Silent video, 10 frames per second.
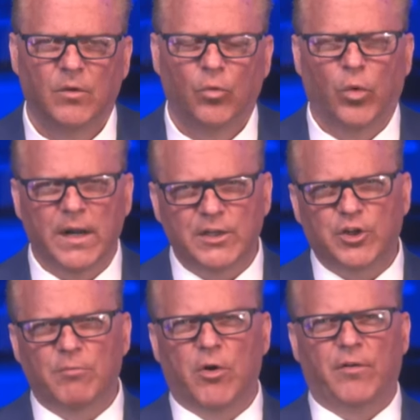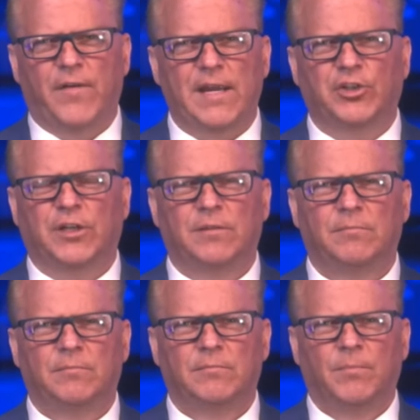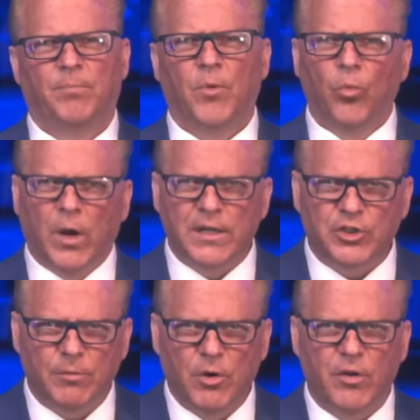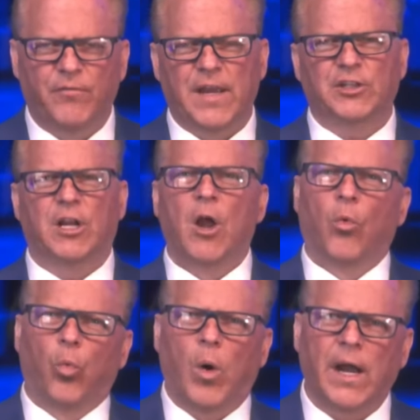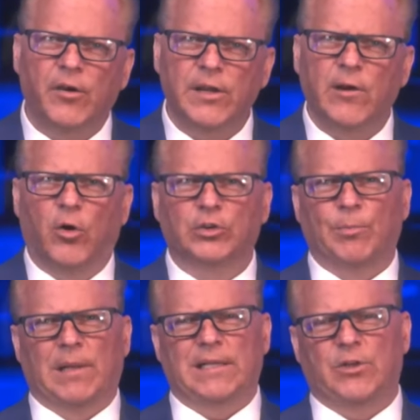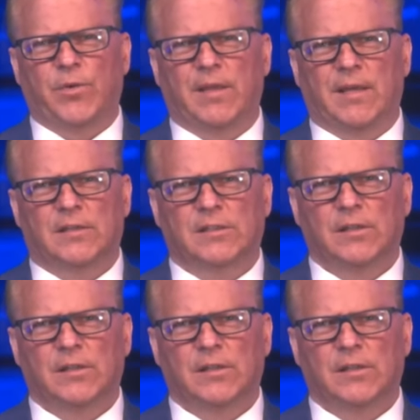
What is your motivation? What is your motivation? Why are you ultimately doing this?